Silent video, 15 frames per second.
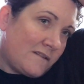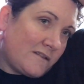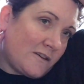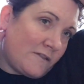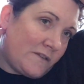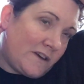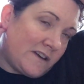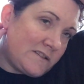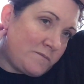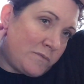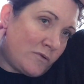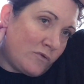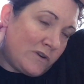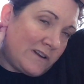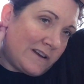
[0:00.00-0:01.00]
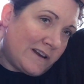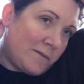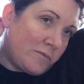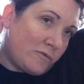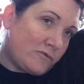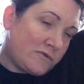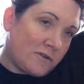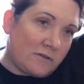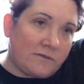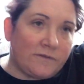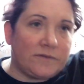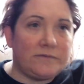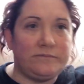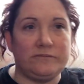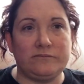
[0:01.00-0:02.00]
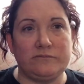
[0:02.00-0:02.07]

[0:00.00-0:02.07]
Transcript: Don't forget to pull your labels off.